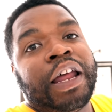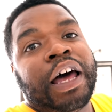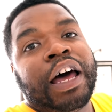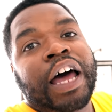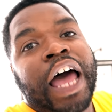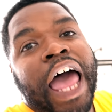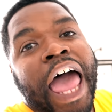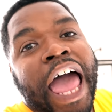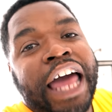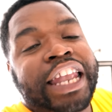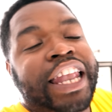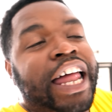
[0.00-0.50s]

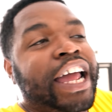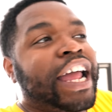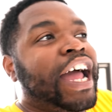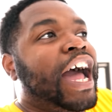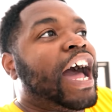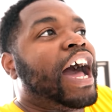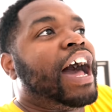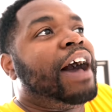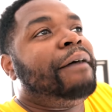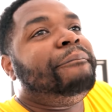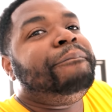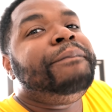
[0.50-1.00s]
I act like
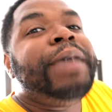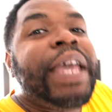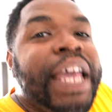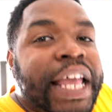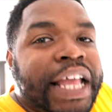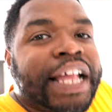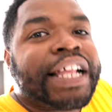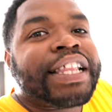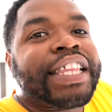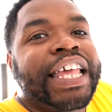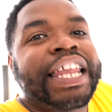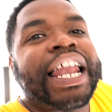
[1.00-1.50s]
I
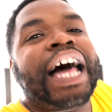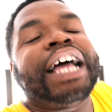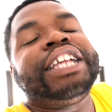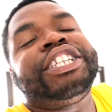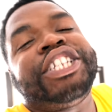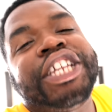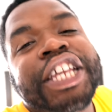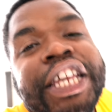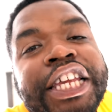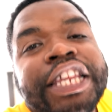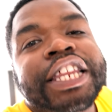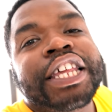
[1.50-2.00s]
admit that I
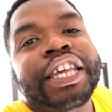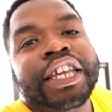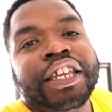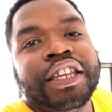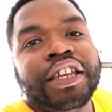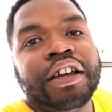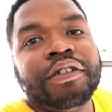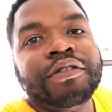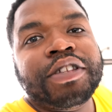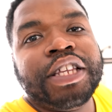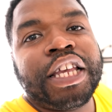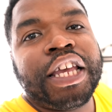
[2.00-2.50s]
cheated.
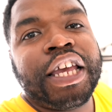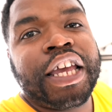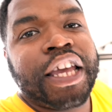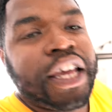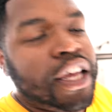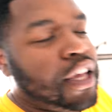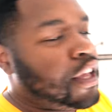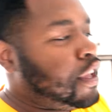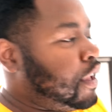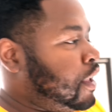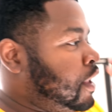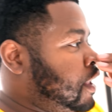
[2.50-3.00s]
You know what I'm
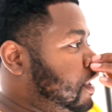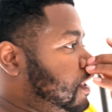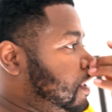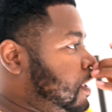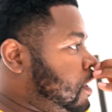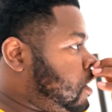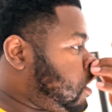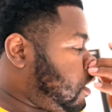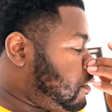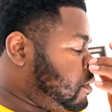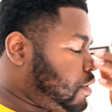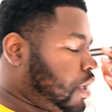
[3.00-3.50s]
saying?
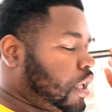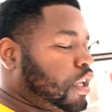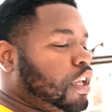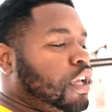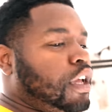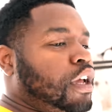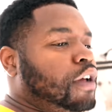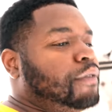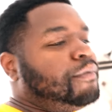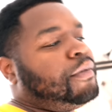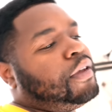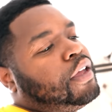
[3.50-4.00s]
I was like,
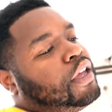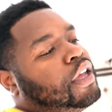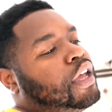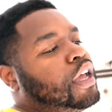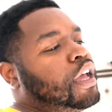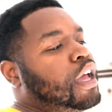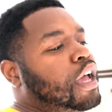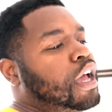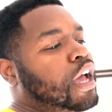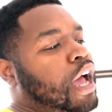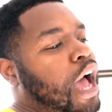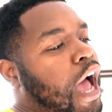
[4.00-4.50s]
yeah,
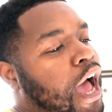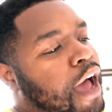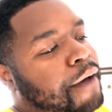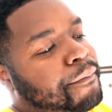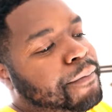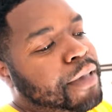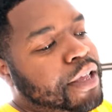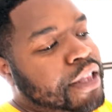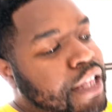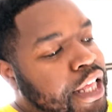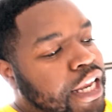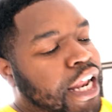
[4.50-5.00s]
man, I
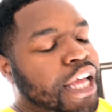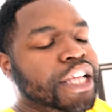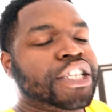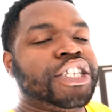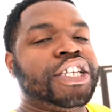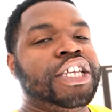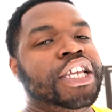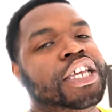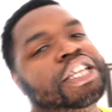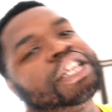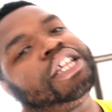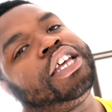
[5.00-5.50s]
admit that I
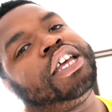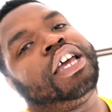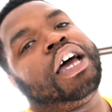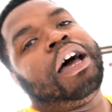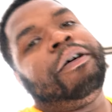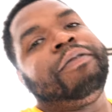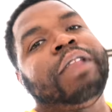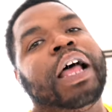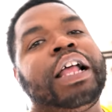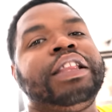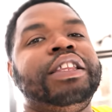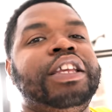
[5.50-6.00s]
cheated.
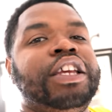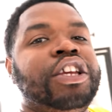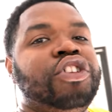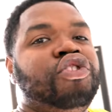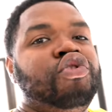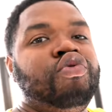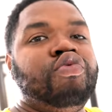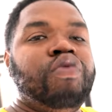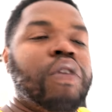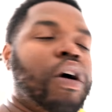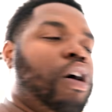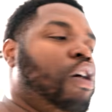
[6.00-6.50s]
I, I did
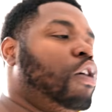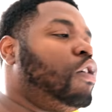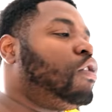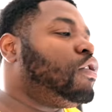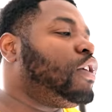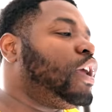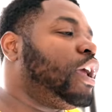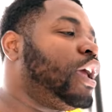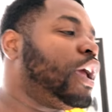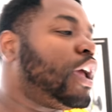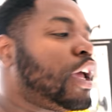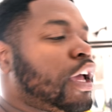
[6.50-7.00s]
you
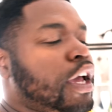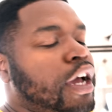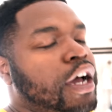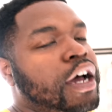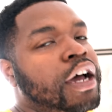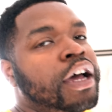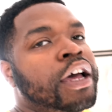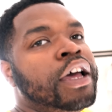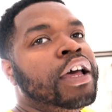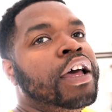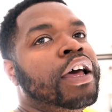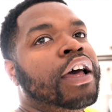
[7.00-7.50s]
wrong.
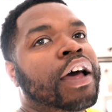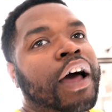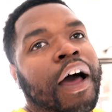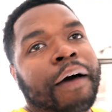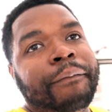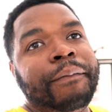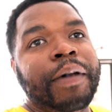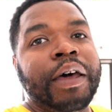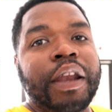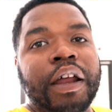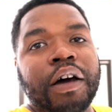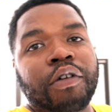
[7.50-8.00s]
Yeah,
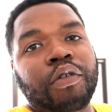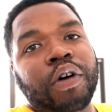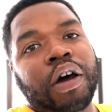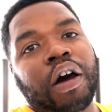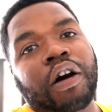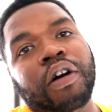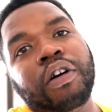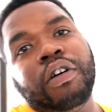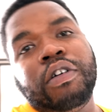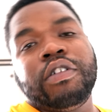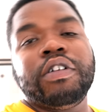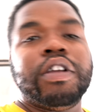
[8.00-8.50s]
I met up with
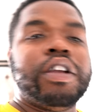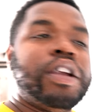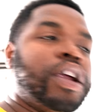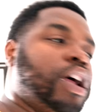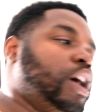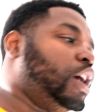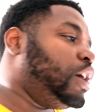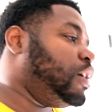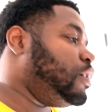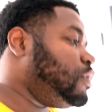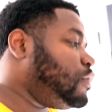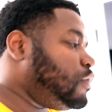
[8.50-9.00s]
old
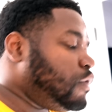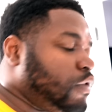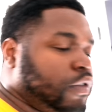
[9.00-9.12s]
girl.